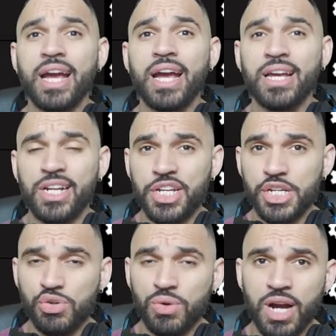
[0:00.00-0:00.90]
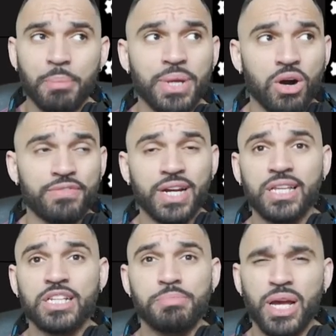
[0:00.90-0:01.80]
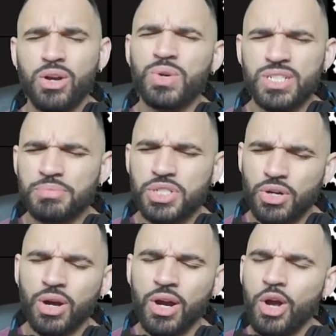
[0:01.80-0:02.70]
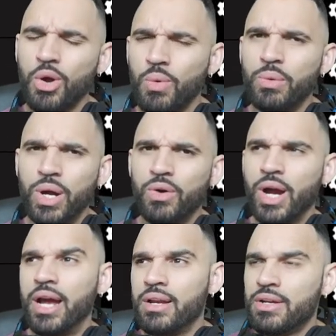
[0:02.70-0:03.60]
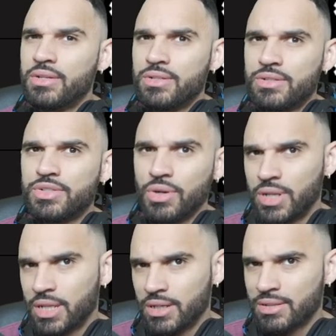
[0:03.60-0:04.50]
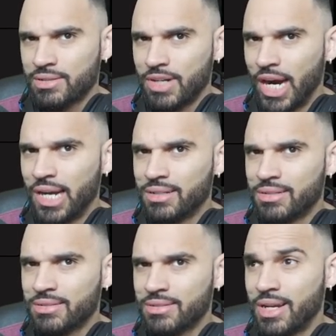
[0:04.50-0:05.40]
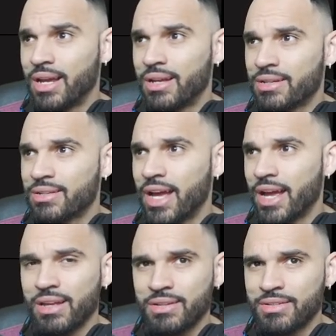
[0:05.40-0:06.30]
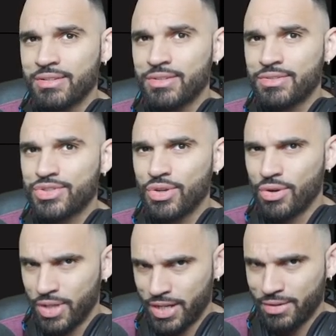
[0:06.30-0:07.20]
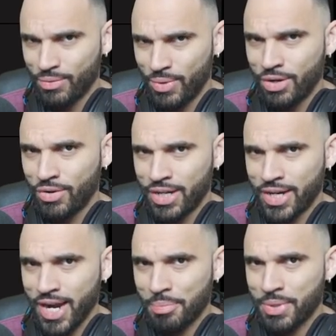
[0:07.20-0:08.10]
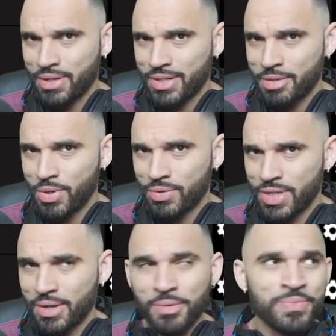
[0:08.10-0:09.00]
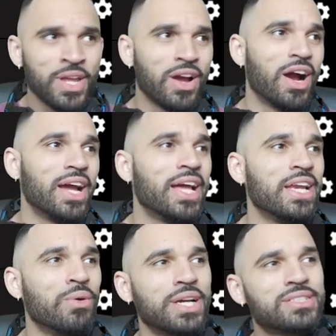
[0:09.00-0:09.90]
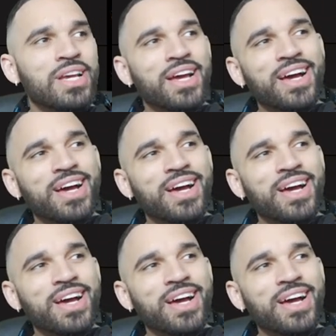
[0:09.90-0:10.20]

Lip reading: An additional copy off of Ellen's banner, which I'm sure we will, right? Surely, right? Hey, surely we're gonna get a copy, huh? Come on now. All right, anyways,